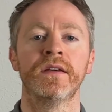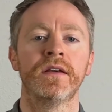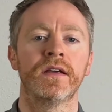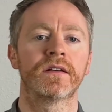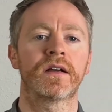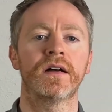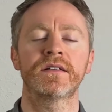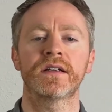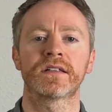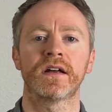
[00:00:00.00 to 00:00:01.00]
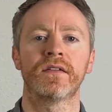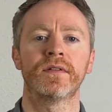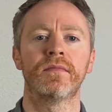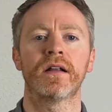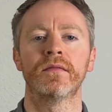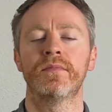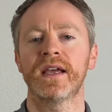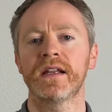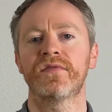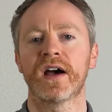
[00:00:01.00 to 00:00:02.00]
In the context of the Motte and
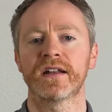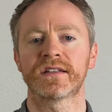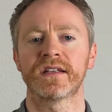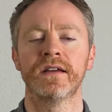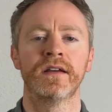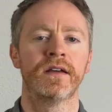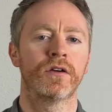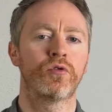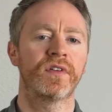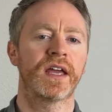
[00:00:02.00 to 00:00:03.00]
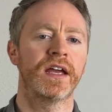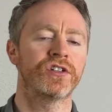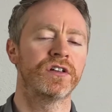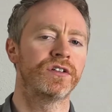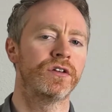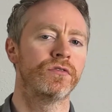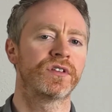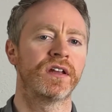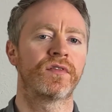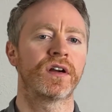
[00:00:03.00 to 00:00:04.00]
Bailey fallacy, equivocation is used in
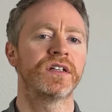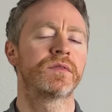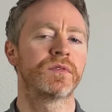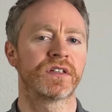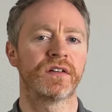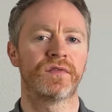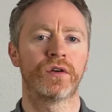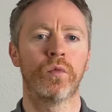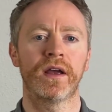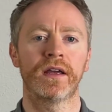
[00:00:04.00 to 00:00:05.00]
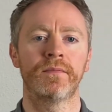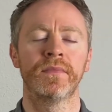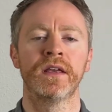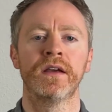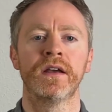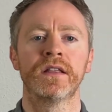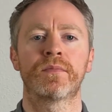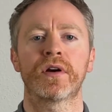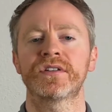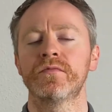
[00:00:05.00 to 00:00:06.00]
a very specific way. The
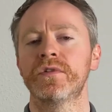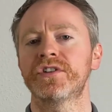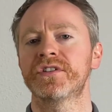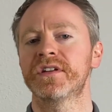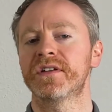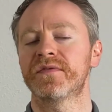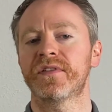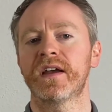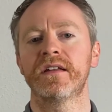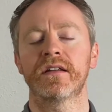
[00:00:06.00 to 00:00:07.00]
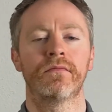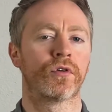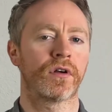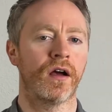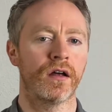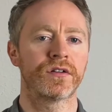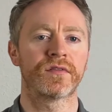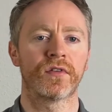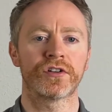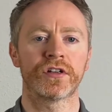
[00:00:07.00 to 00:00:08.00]
person wishes to defend a more
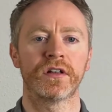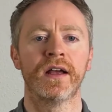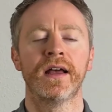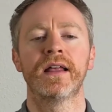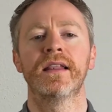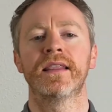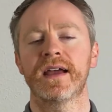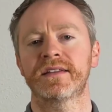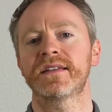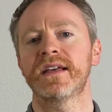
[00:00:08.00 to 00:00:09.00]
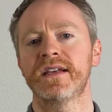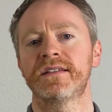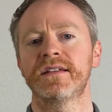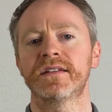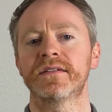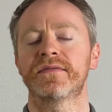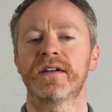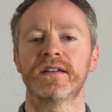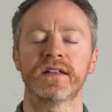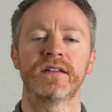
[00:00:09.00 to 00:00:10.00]
controversial, less easy to
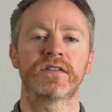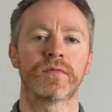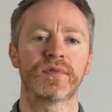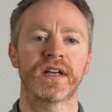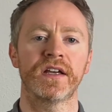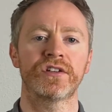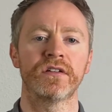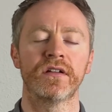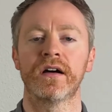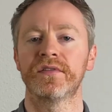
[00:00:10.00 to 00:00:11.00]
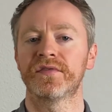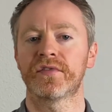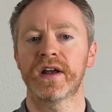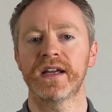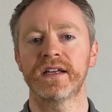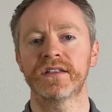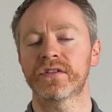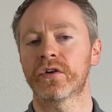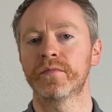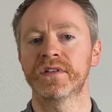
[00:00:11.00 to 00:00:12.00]
defend interpretation of a phrase
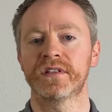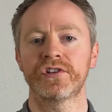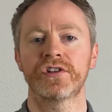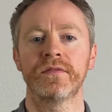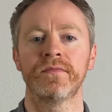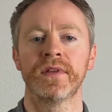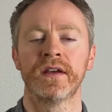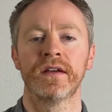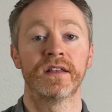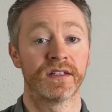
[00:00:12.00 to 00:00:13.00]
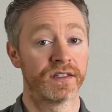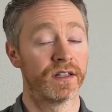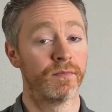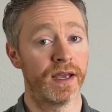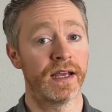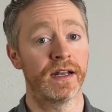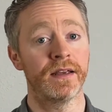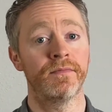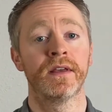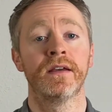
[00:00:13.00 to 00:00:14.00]
or a position. This is the bailey.
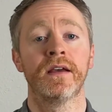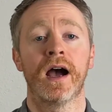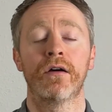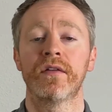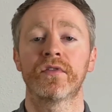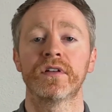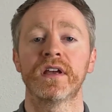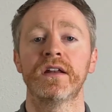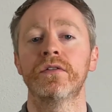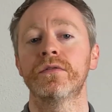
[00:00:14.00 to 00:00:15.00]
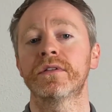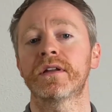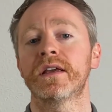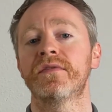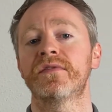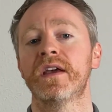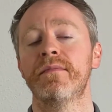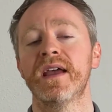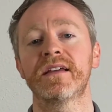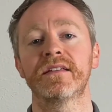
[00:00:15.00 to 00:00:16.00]
However, they know that if they
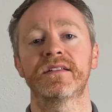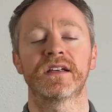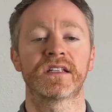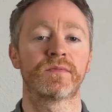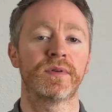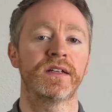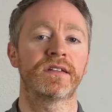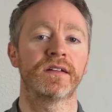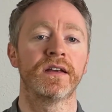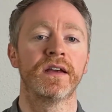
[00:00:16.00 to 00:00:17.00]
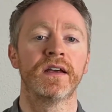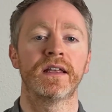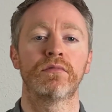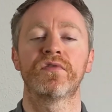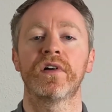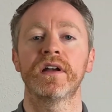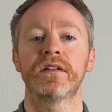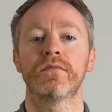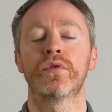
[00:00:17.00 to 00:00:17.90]
make this explicit, they will find it more